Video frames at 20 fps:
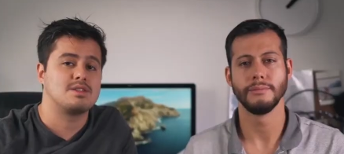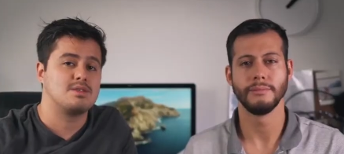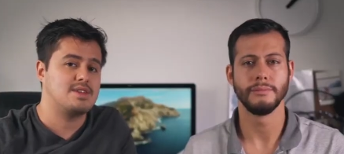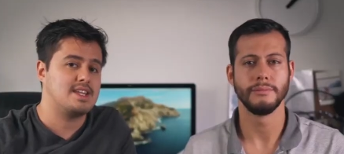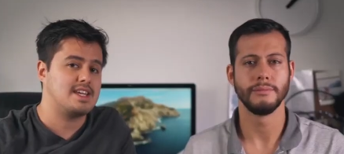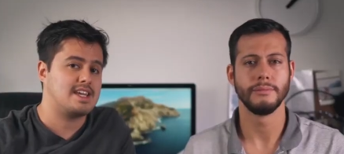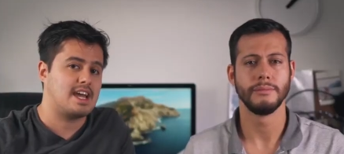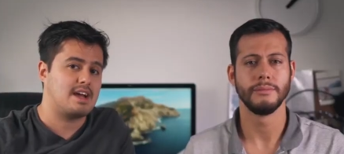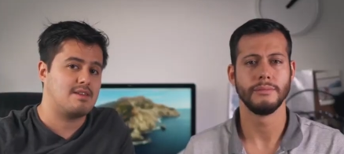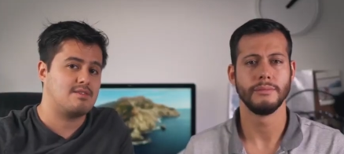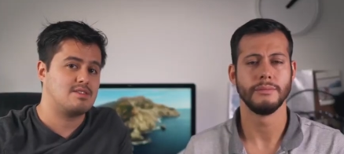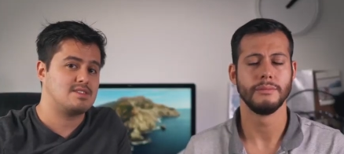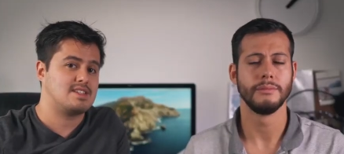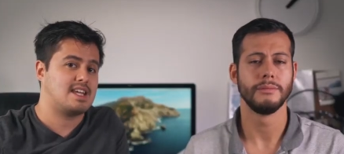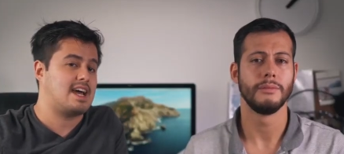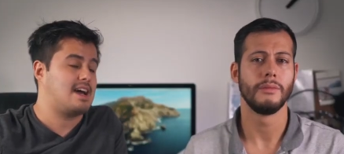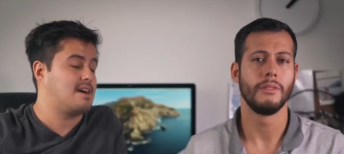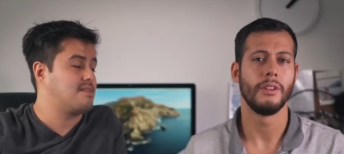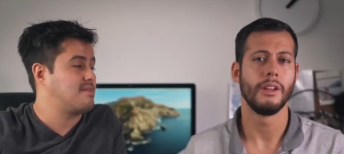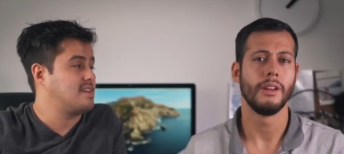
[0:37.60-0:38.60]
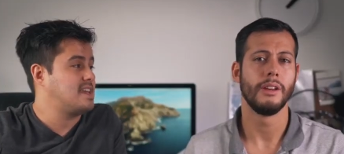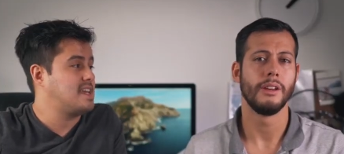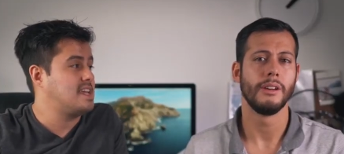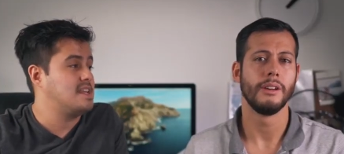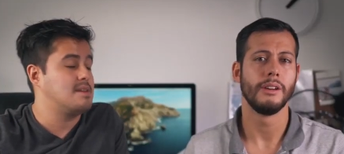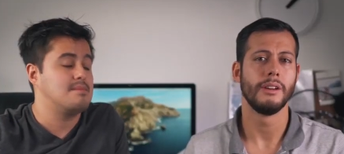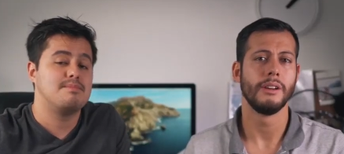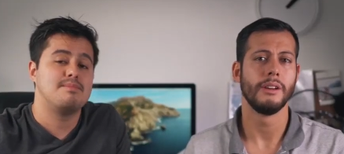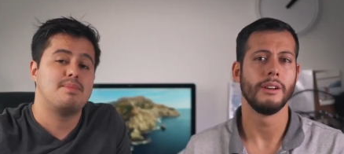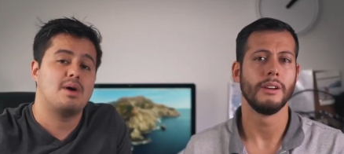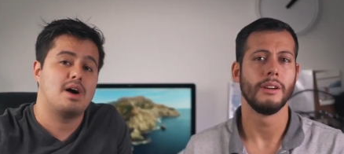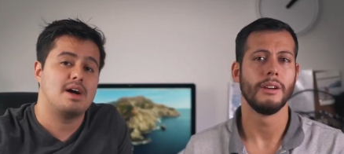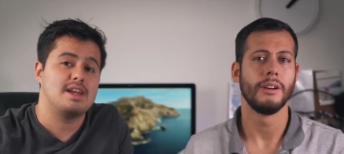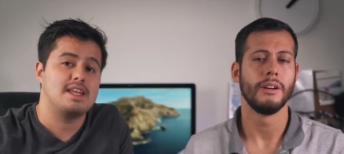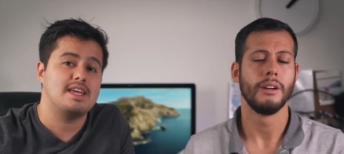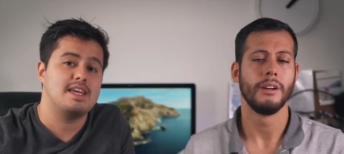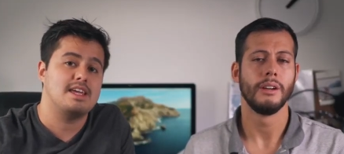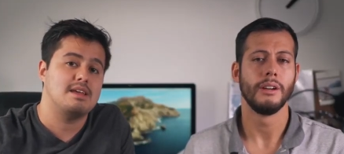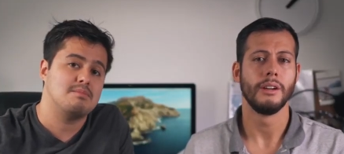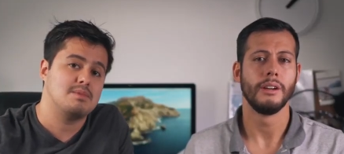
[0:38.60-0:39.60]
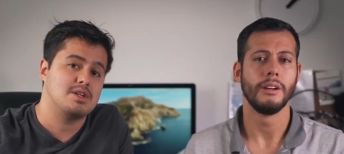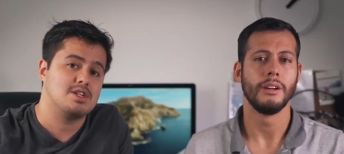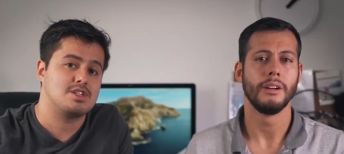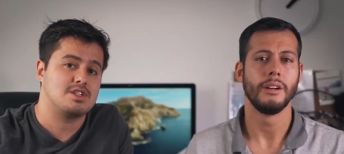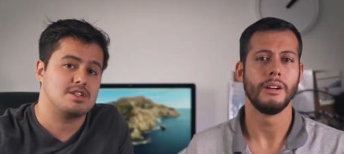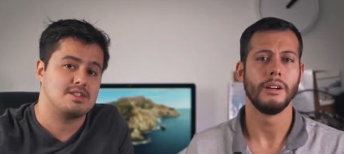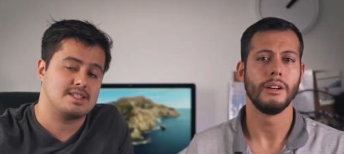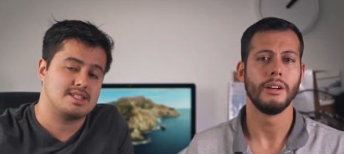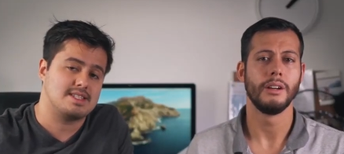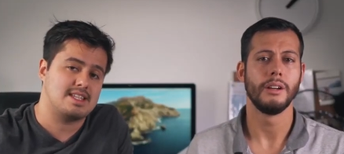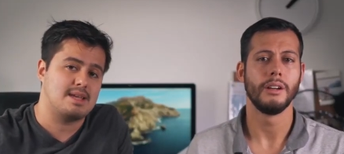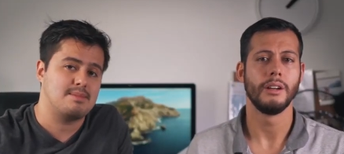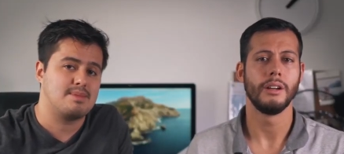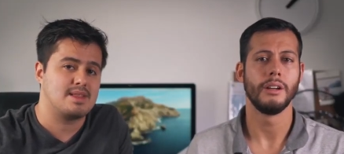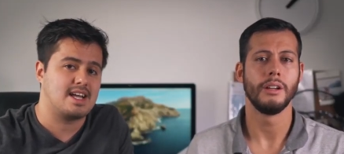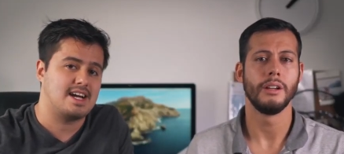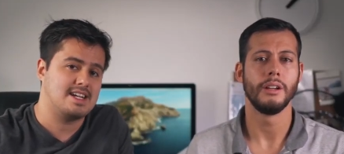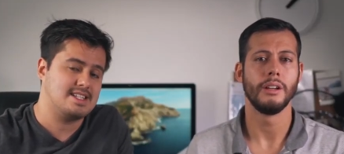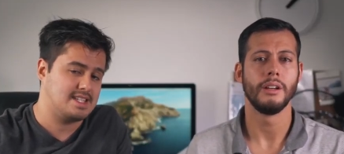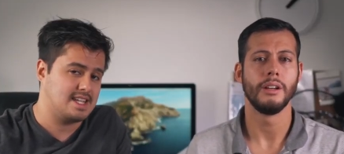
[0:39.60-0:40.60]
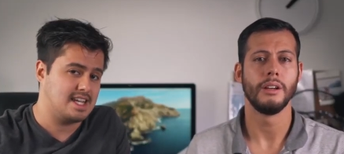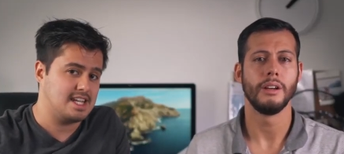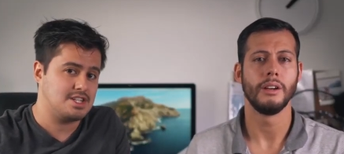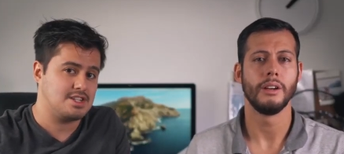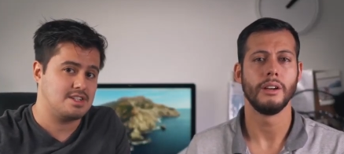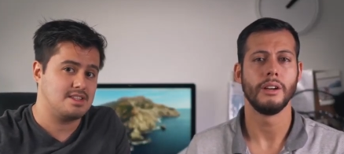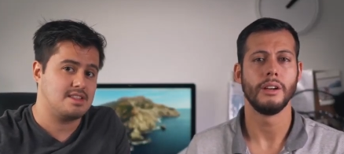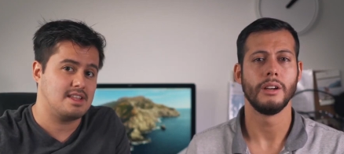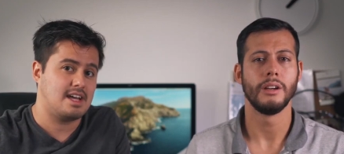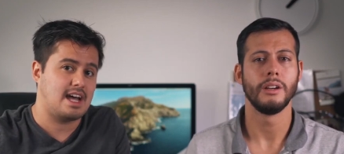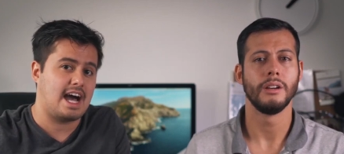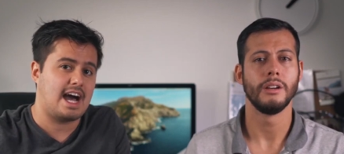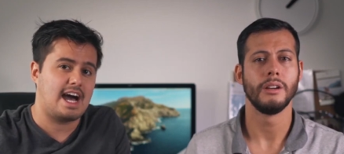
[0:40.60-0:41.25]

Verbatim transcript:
Speaker 1: Sony cameras have in-body image stabilization, the